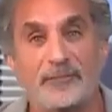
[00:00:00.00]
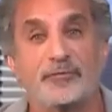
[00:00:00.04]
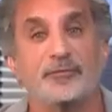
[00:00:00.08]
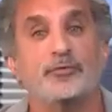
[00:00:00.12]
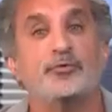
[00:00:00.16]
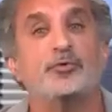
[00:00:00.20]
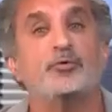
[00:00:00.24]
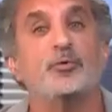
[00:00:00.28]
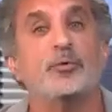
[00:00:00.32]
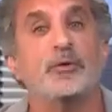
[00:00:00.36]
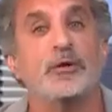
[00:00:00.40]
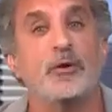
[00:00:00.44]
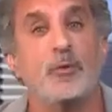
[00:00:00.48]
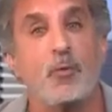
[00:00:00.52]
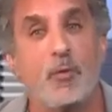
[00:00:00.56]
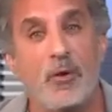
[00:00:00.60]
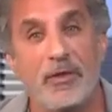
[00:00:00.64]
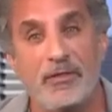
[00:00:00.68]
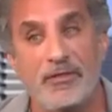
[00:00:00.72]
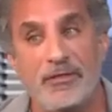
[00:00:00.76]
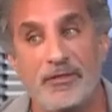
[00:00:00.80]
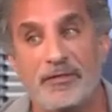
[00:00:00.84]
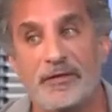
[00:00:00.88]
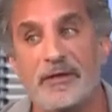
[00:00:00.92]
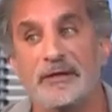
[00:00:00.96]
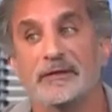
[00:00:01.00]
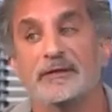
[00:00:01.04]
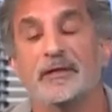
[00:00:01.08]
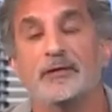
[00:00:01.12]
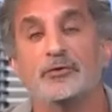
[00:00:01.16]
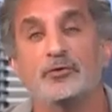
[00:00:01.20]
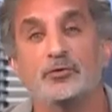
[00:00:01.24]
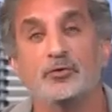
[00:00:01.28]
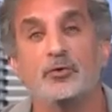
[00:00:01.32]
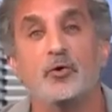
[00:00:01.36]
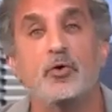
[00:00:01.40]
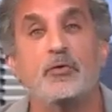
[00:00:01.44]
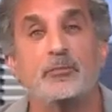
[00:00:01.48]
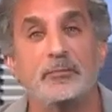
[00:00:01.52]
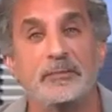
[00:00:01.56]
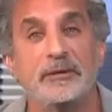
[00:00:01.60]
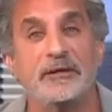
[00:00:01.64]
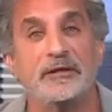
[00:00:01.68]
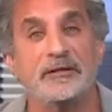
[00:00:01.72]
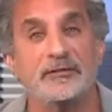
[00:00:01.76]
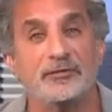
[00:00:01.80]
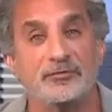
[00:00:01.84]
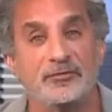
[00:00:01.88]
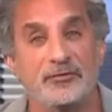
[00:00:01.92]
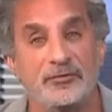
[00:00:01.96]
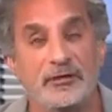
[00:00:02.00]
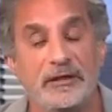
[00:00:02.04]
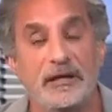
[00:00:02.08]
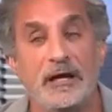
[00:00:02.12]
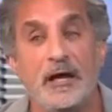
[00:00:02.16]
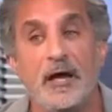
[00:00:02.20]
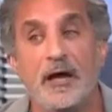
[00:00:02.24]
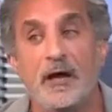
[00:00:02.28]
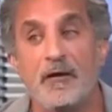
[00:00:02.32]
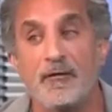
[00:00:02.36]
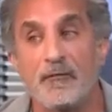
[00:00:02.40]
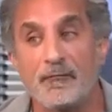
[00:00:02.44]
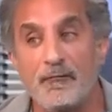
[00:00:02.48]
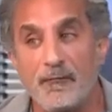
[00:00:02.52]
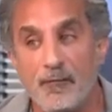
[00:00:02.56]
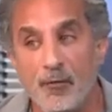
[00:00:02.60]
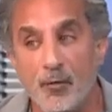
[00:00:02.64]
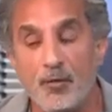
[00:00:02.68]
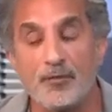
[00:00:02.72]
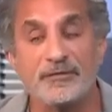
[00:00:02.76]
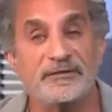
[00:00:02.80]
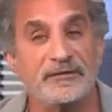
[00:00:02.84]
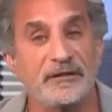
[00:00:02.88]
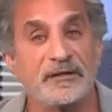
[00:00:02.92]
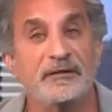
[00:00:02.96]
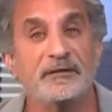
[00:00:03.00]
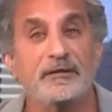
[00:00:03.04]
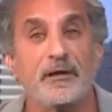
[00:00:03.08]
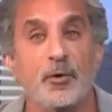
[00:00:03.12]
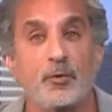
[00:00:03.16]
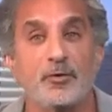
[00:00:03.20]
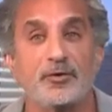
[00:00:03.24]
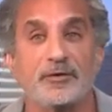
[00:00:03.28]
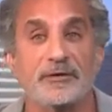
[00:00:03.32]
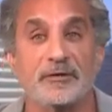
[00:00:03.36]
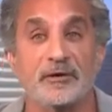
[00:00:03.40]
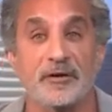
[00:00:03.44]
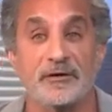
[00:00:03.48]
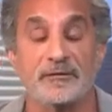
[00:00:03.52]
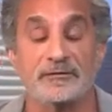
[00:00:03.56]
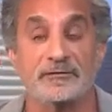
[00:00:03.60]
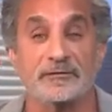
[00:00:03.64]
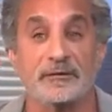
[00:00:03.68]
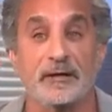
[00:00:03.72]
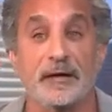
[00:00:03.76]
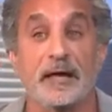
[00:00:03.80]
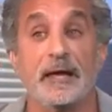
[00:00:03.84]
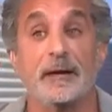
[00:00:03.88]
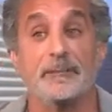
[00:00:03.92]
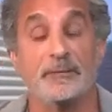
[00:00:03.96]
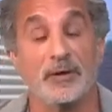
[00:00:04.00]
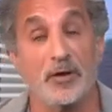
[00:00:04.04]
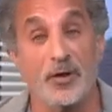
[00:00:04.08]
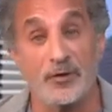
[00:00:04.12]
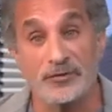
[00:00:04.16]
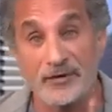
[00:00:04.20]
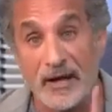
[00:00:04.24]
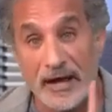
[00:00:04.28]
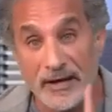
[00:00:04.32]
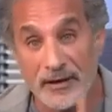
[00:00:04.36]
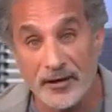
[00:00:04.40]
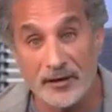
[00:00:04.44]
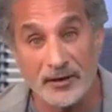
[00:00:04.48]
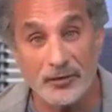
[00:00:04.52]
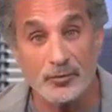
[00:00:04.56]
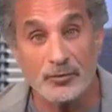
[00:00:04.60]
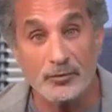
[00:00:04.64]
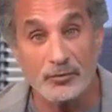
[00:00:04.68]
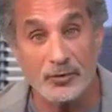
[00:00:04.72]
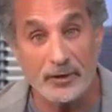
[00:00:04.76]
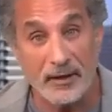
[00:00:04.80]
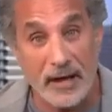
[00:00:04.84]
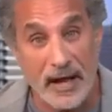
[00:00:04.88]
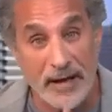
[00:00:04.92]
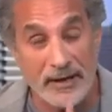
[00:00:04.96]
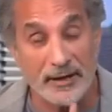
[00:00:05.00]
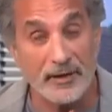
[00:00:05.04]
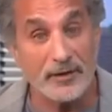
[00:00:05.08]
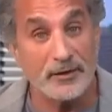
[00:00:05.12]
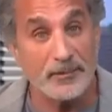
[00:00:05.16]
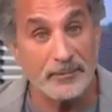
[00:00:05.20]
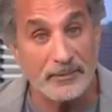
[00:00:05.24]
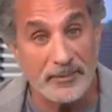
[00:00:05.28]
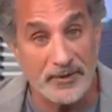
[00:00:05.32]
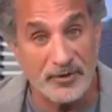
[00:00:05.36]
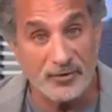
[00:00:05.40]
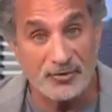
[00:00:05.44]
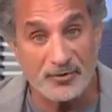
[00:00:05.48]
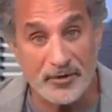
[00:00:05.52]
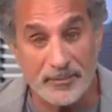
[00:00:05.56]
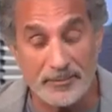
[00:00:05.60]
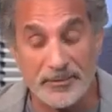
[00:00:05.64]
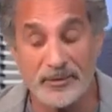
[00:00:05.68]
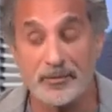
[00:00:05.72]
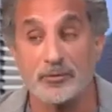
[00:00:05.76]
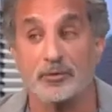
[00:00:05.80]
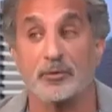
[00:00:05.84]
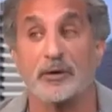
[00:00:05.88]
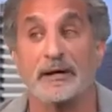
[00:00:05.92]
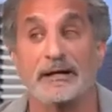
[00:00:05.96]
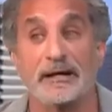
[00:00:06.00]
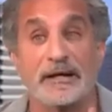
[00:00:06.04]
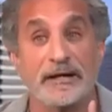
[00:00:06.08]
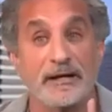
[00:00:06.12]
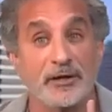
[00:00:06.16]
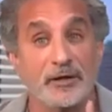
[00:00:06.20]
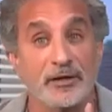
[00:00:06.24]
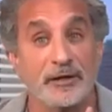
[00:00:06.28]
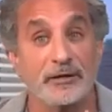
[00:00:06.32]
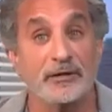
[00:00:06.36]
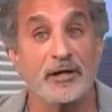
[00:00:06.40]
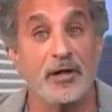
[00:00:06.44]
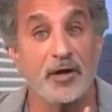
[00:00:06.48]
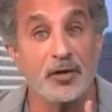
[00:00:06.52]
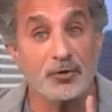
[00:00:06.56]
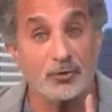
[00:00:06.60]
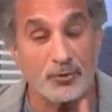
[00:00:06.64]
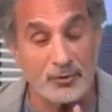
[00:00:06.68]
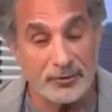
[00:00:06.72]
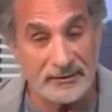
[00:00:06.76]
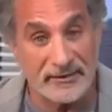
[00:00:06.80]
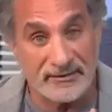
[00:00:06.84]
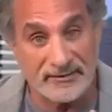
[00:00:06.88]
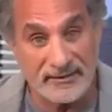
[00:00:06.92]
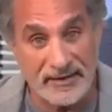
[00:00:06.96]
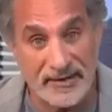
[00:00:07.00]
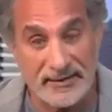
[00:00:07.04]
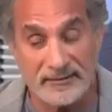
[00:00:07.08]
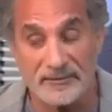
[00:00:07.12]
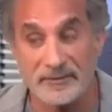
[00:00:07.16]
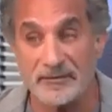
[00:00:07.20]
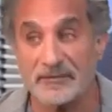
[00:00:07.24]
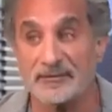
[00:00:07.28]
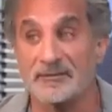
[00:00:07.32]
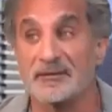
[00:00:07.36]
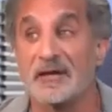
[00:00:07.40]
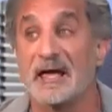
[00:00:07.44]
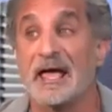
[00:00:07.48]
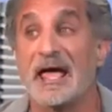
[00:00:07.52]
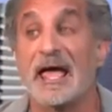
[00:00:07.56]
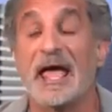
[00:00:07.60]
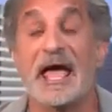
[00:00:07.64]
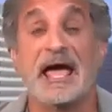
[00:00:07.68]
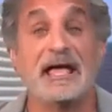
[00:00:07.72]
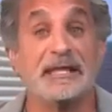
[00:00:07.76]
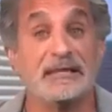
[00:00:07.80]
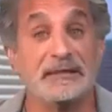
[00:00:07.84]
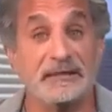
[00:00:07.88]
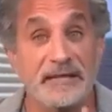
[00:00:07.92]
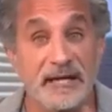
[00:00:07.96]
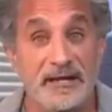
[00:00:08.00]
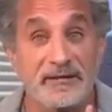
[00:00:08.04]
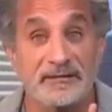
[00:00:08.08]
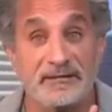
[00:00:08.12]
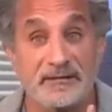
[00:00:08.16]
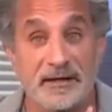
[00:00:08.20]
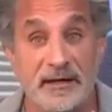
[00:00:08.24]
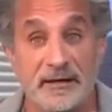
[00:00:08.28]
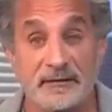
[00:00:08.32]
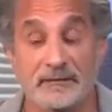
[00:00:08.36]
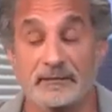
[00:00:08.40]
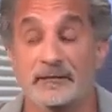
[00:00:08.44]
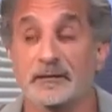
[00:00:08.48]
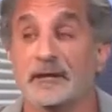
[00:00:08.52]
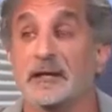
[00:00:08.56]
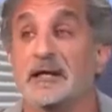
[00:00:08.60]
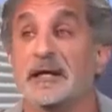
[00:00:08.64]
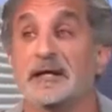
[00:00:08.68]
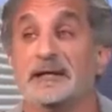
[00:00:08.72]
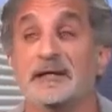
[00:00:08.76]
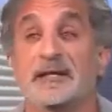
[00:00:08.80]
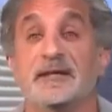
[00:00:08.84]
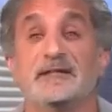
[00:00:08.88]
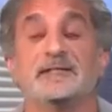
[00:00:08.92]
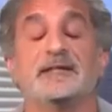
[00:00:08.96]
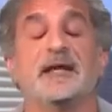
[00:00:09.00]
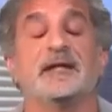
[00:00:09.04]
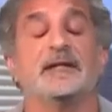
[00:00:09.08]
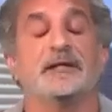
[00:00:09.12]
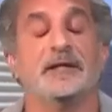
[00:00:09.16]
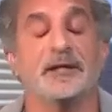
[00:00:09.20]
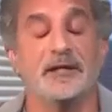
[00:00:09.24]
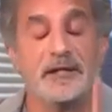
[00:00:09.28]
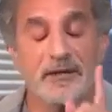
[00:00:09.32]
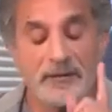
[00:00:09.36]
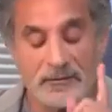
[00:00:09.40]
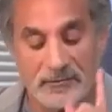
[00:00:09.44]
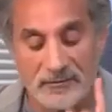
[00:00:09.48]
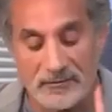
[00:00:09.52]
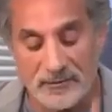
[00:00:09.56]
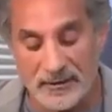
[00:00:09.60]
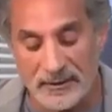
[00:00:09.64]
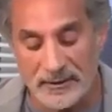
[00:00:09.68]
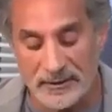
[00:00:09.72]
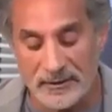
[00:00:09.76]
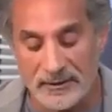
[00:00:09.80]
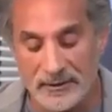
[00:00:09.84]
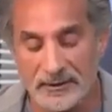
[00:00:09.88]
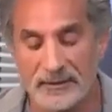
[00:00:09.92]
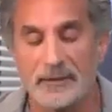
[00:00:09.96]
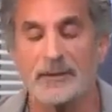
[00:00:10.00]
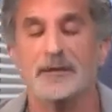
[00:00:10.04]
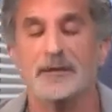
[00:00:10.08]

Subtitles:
for doing one thing that no military force in the world does. Because I heard Ben Shapiro and I heard Ron DeSantis, and they said Israel